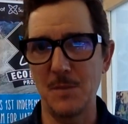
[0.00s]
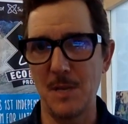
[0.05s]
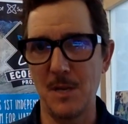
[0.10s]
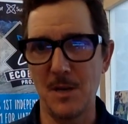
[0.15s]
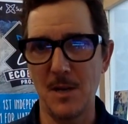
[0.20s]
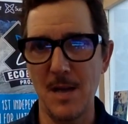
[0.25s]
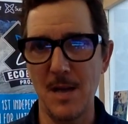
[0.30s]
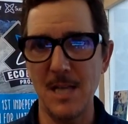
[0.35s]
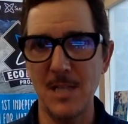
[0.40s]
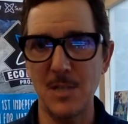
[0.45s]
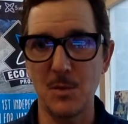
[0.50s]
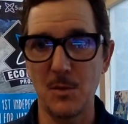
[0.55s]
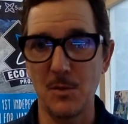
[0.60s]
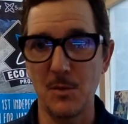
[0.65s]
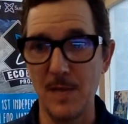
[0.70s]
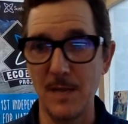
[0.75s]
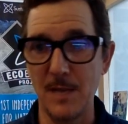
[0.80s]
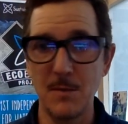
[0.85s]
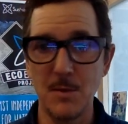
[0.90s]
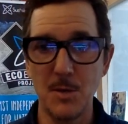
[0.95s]
International
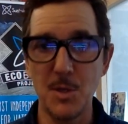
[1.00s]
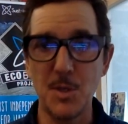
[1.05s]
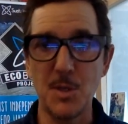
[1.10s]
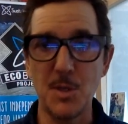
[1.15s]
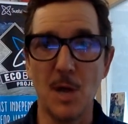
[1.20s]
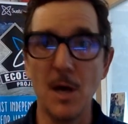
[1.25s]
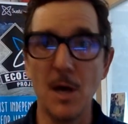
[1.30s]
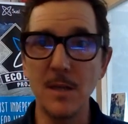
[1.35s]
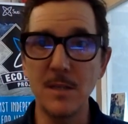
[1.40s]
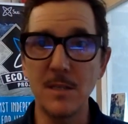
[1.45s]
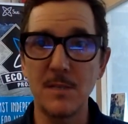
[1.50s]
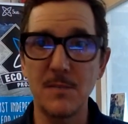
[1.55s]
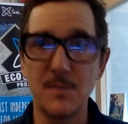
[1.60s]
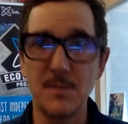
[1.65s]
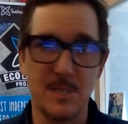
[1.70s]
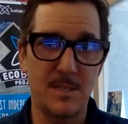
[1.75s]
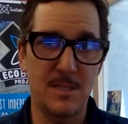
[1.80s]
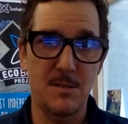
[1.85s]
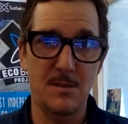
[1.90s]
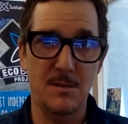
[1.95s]
that does
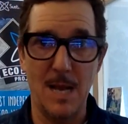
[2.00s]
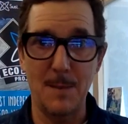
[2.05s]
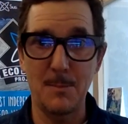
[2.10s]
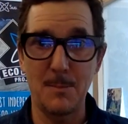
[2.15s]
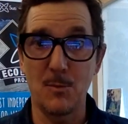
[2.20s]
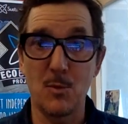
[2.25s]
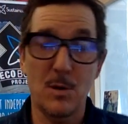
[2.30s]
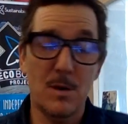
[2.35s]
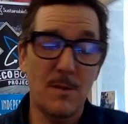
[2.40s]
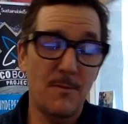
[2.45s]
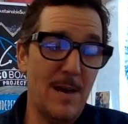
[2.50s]
this type of work.